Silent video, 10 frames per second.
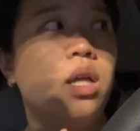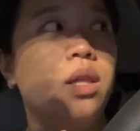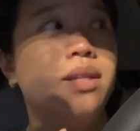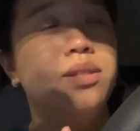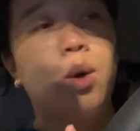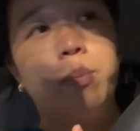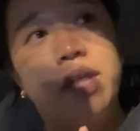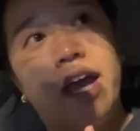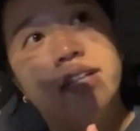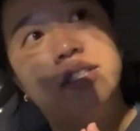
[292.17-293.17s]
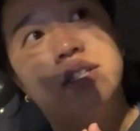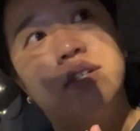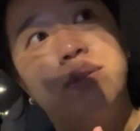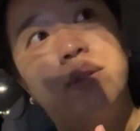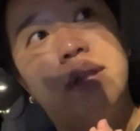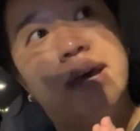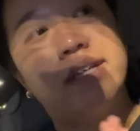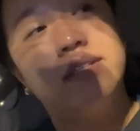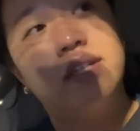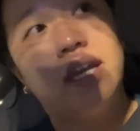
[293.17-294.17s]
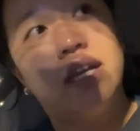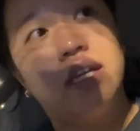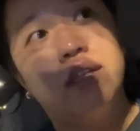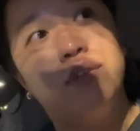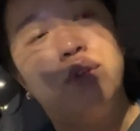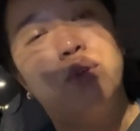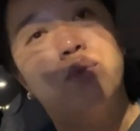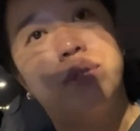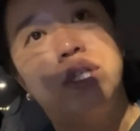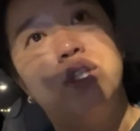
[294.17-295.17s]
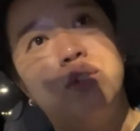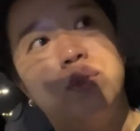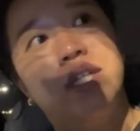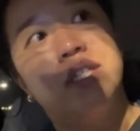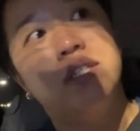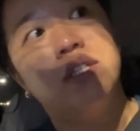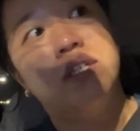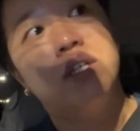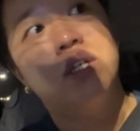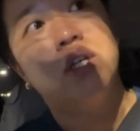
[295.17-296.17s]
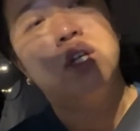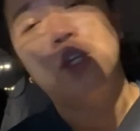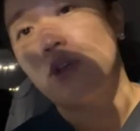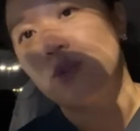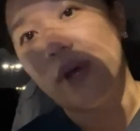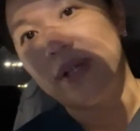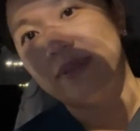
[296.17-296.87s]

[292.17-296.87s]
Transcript: let's hope that the last day in the green unit goes well.